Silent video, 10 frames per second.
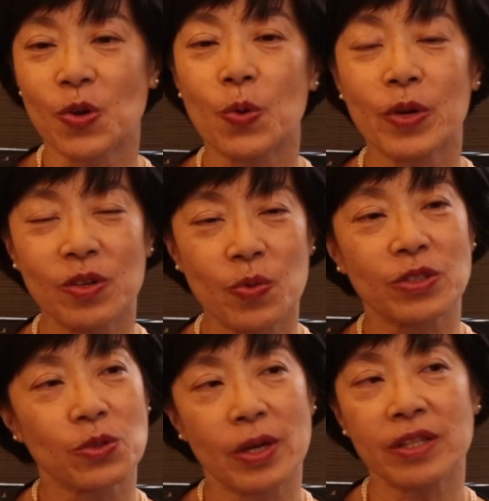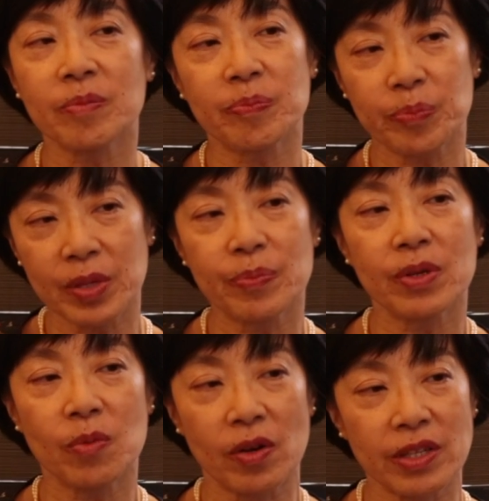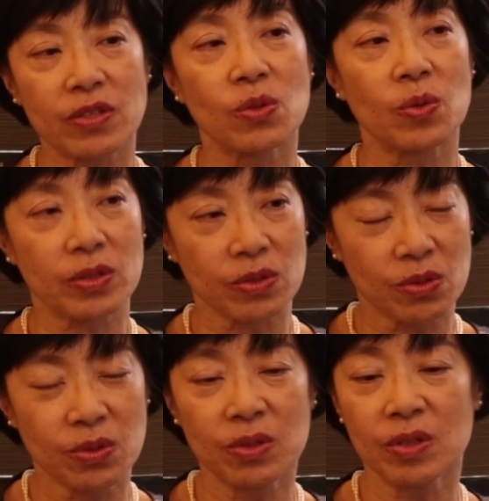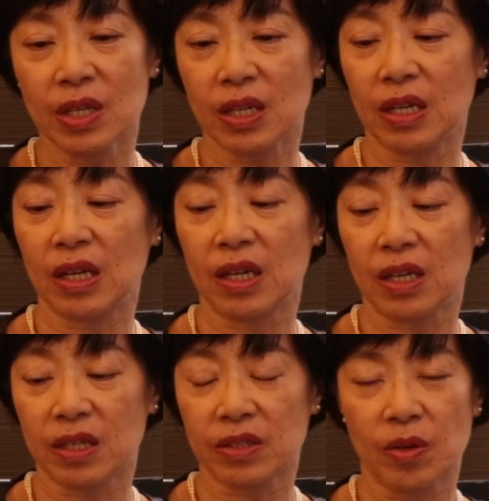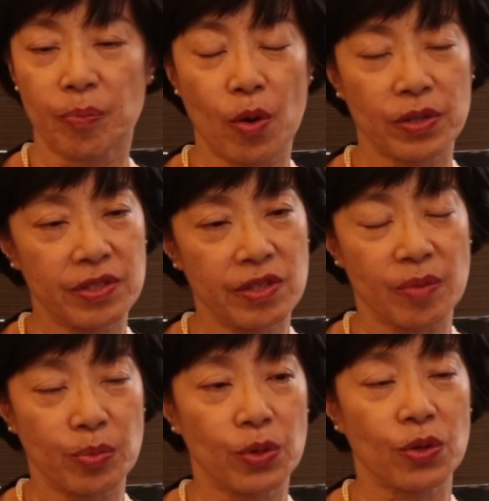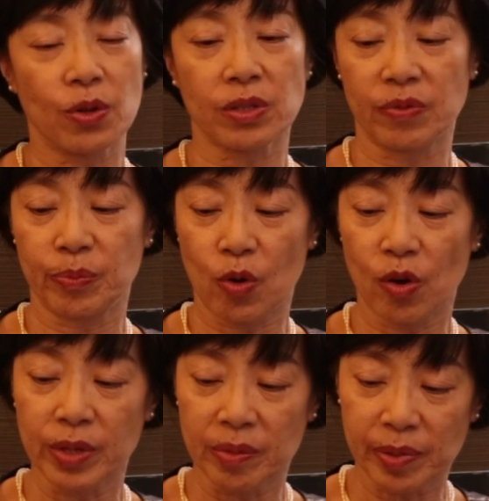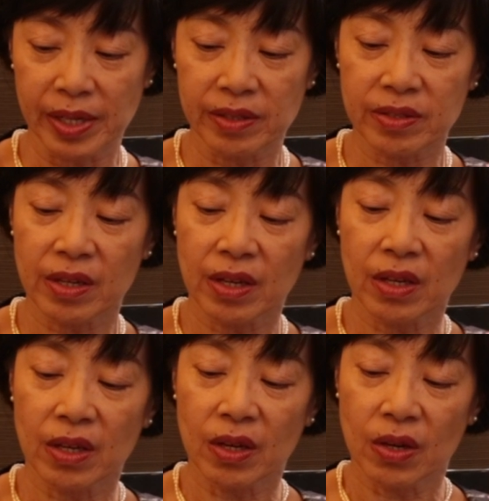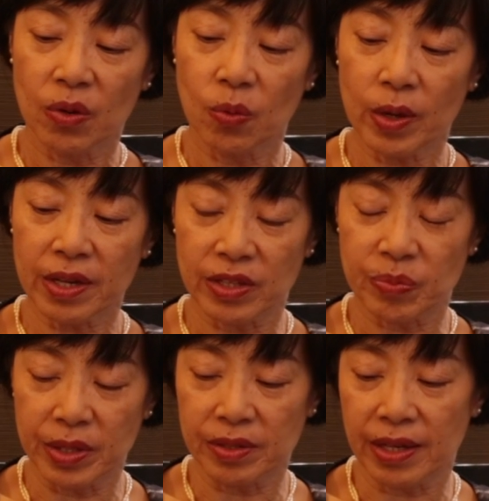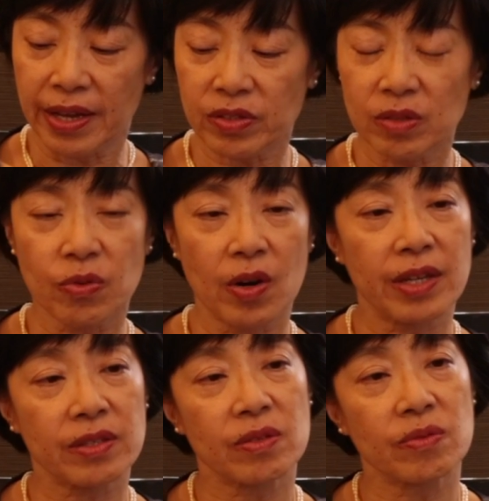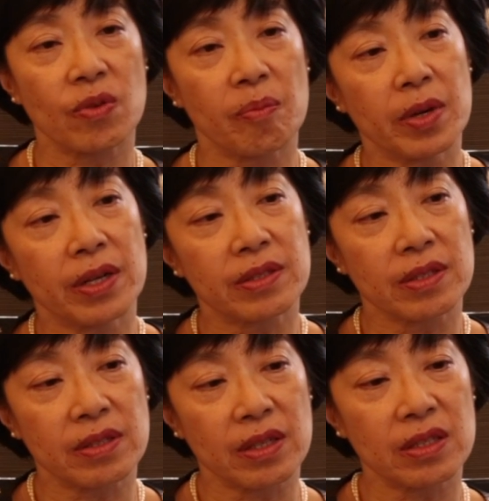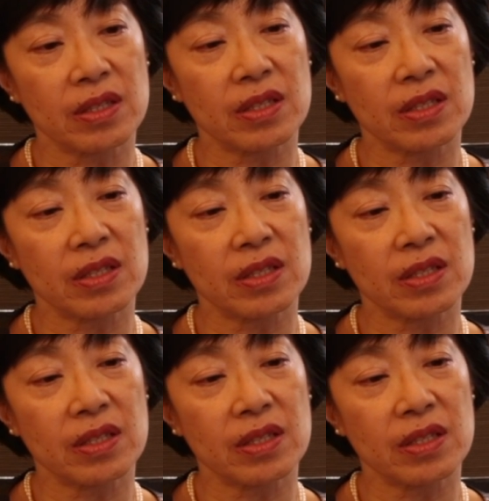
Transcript: knowing what to do. I think people more or less know what to do. The policies and protocols have all been in place. What has been the lesson for us, for MERS, is that